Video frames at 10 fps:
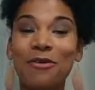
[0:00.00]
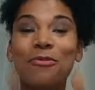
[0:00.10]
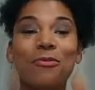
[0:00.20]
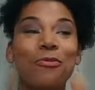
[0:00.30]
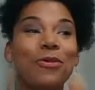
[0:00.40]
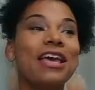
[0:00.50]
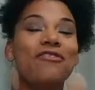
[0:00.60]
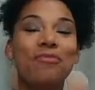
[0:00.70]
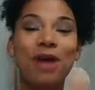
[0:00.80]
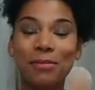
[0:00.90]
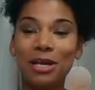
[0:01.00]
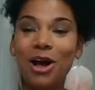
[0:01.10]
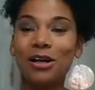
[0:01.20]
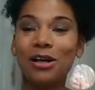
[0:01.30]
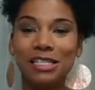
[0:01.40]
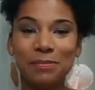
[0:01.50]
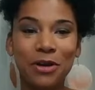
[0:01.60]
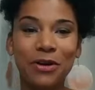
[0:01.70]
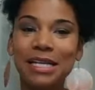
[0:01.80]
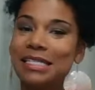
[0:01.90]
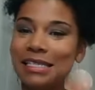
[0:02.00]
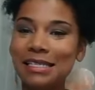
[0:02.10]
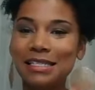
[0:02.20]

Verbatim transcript: we have probably all experienced this.